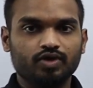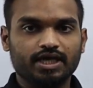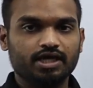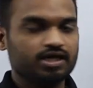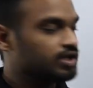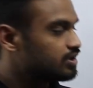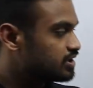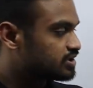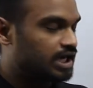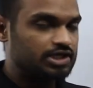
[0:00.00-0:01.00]
Okay,
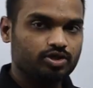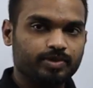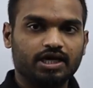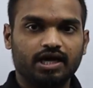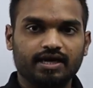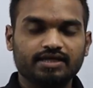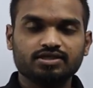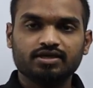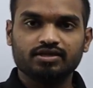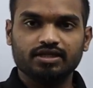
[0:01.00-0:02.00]
this can also be called
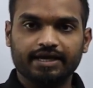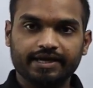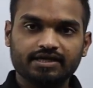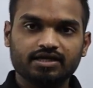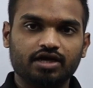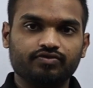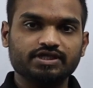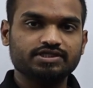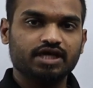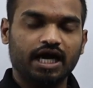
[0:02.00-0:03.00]
as the rate at
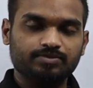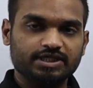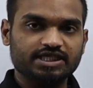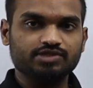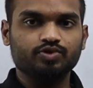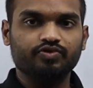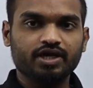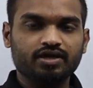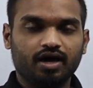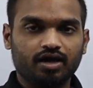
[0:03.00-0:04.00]
which object is
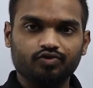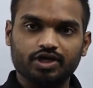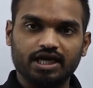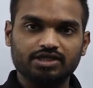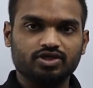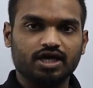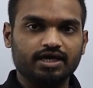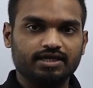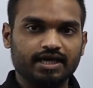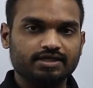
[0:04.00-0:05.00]
moving, or we can also
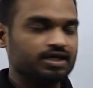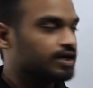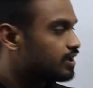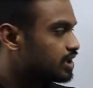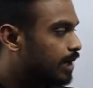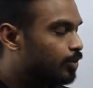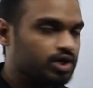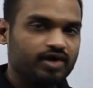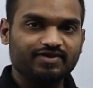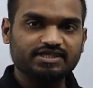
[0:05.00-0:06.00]
call it as the
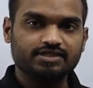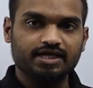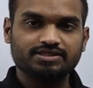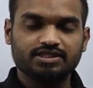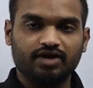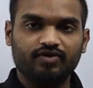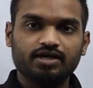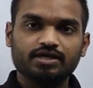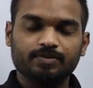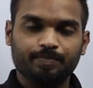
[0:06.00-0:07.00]
amount of distance
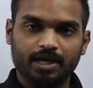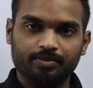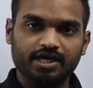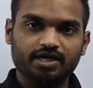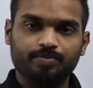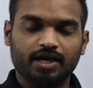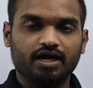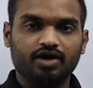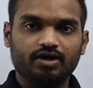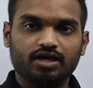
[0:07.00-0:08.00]
covered per minute, per
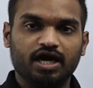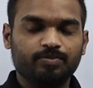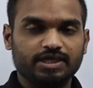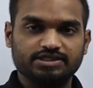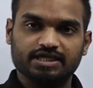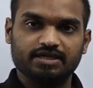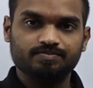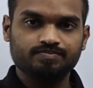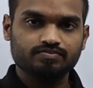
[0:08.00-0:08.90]
hour or per second.